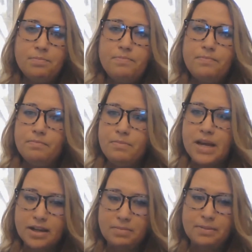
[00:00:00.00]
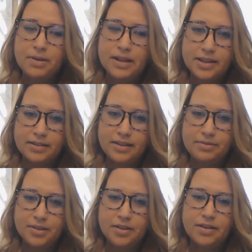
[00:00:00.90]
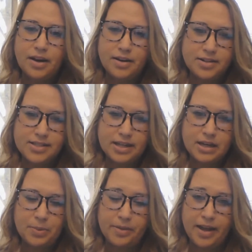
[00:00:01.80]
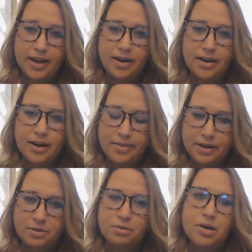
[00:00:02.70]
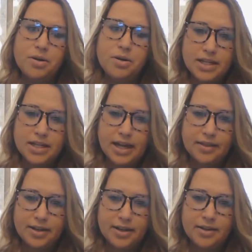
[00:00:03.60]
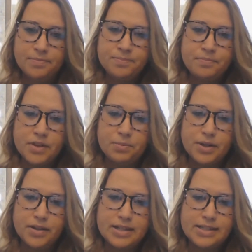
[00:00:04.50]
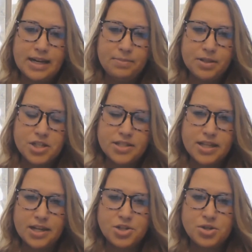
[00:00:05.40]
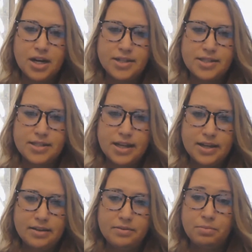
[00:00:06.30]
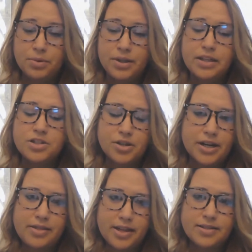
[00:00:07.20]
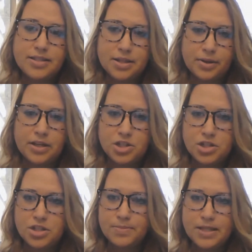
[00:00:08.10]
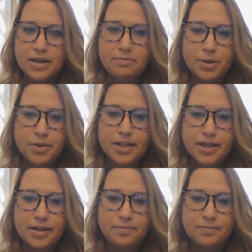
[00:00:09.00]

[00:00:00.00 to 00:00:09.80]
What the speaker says: meeting people at their level, understanding where they are, and then grow together really establishes that trust and really strengthens the relationships that I built there.